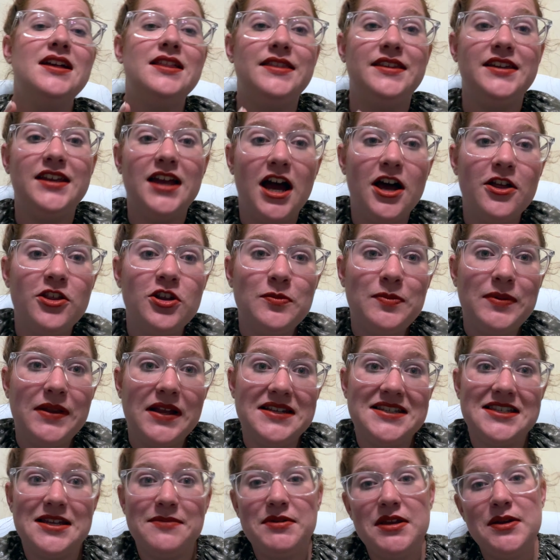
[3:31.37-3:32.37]
The other
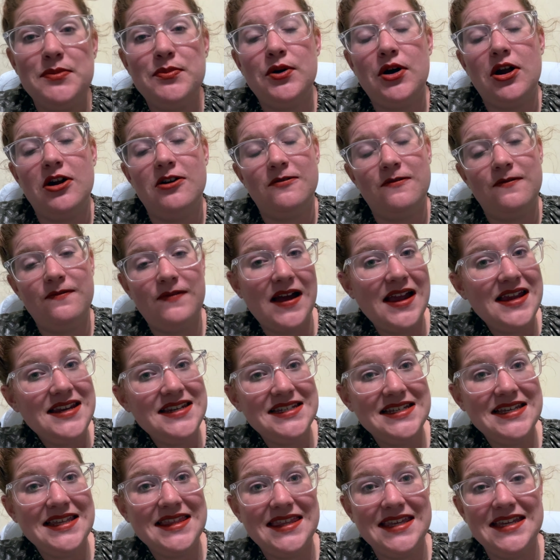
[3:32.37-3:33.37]
place that people are
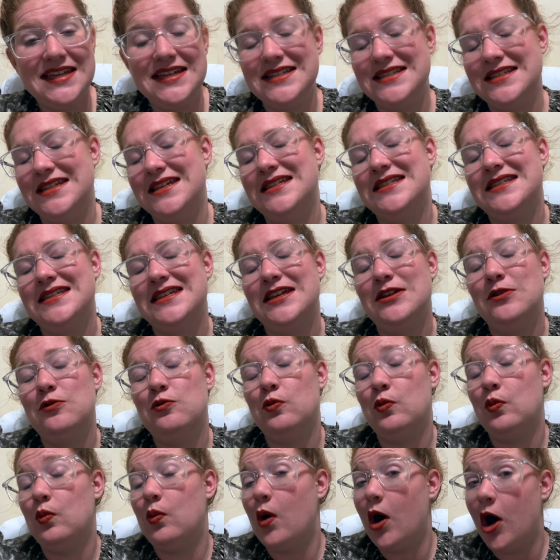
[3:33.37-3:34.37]
finding things is
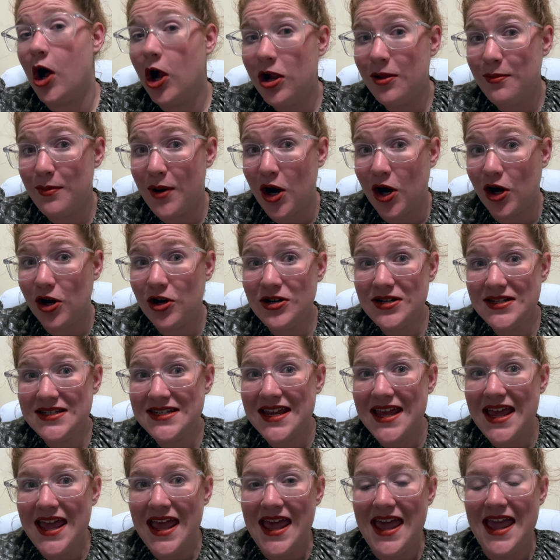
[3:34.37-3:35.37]
in Walmart,
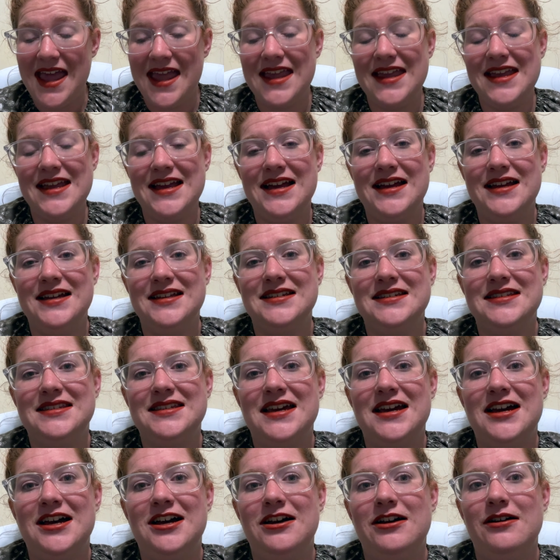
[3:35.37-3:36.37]
and
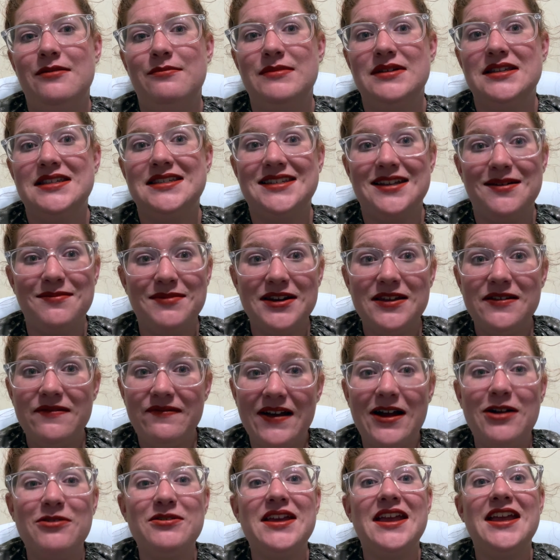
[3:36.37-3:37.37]
um, somebody
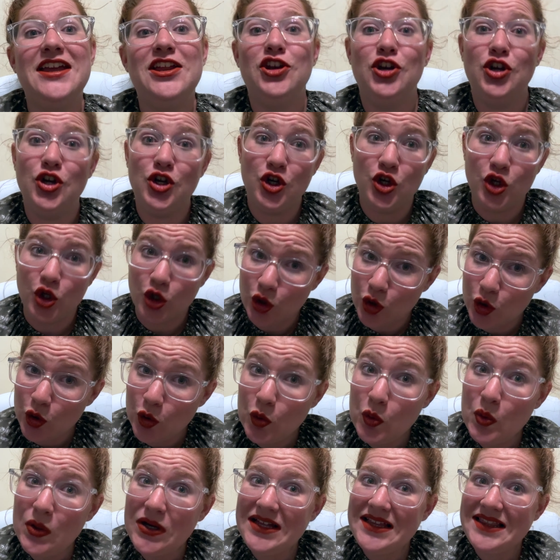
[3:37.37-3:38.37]
found a
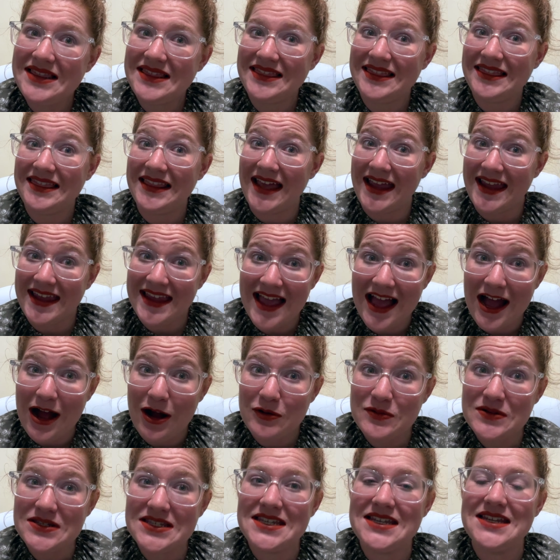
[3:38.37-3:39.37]
new
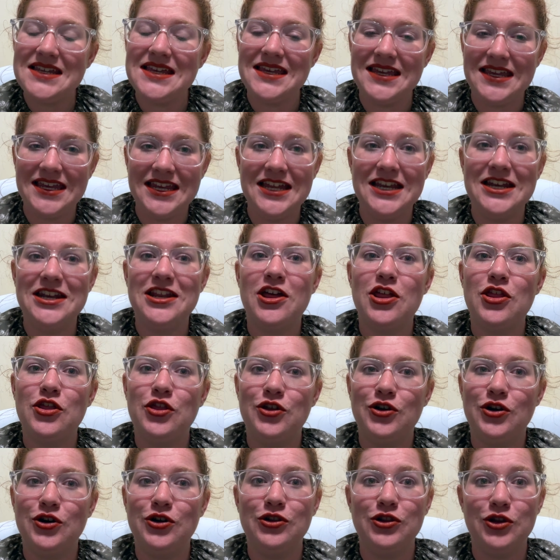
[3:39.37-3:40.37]
layout in
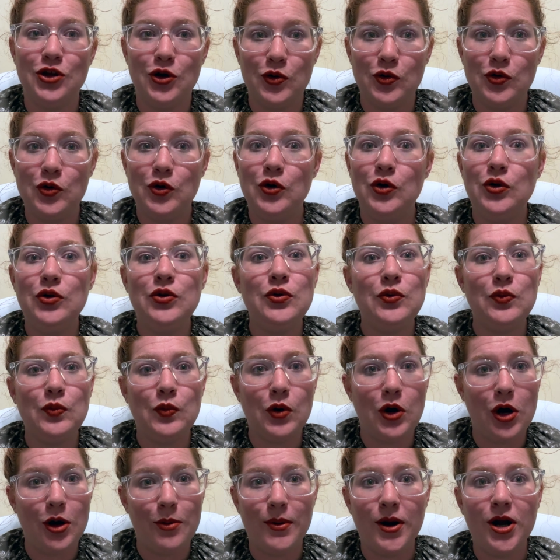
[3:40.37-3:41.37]
their local
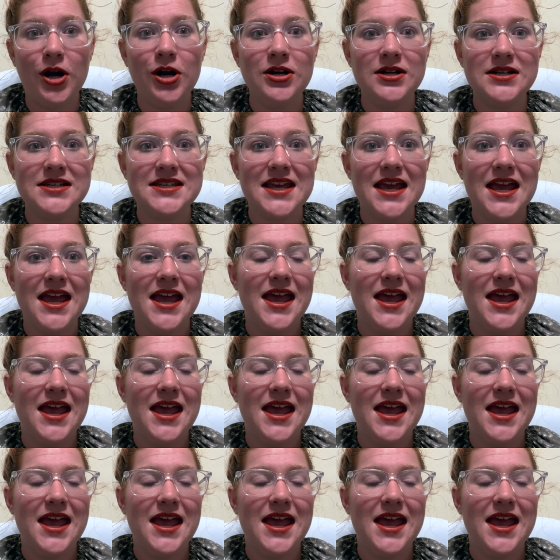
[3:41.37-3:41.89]
Walmart,